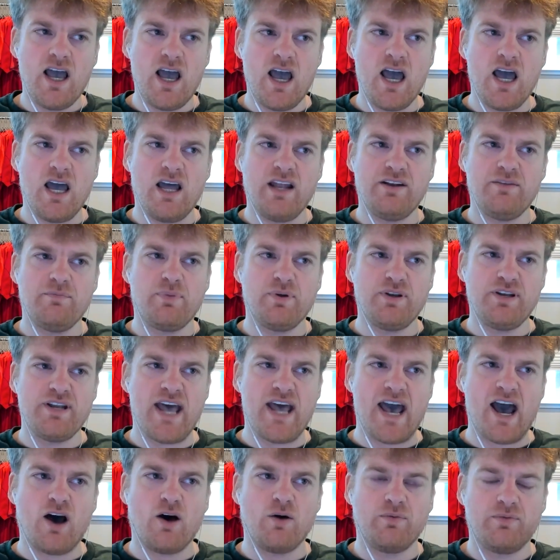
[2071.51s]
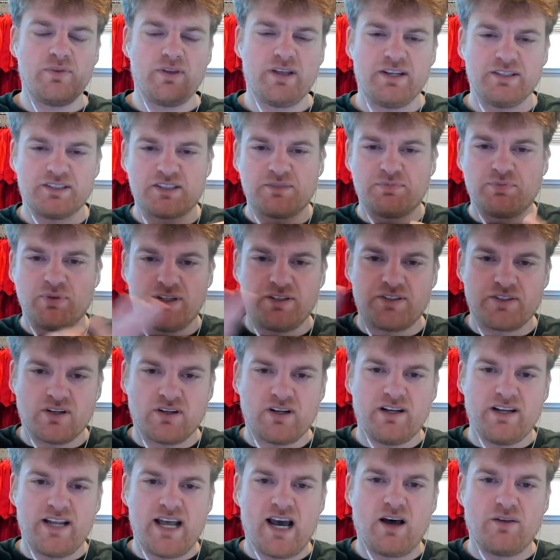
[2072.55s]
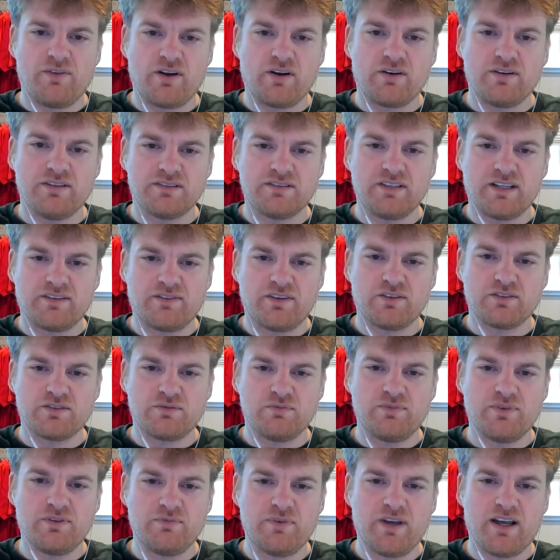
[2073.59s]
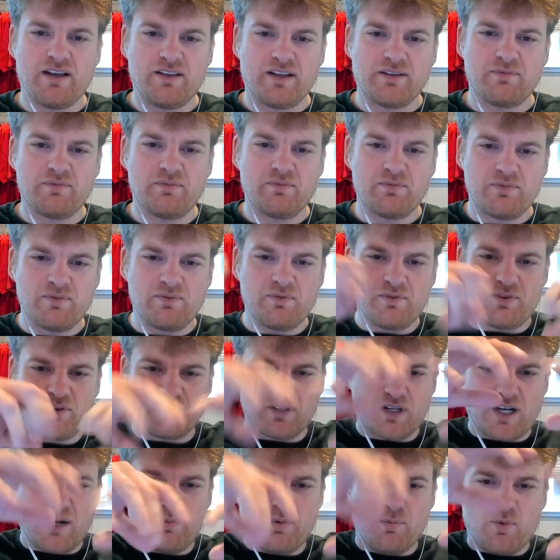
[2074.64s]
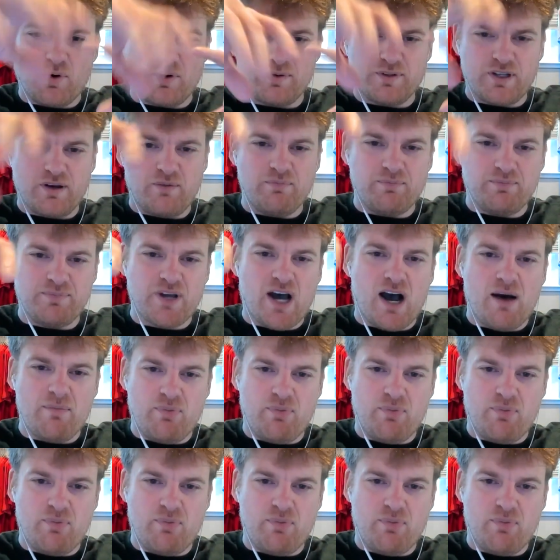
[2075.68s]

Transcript: but now it is splintered, and now there's a couple more dot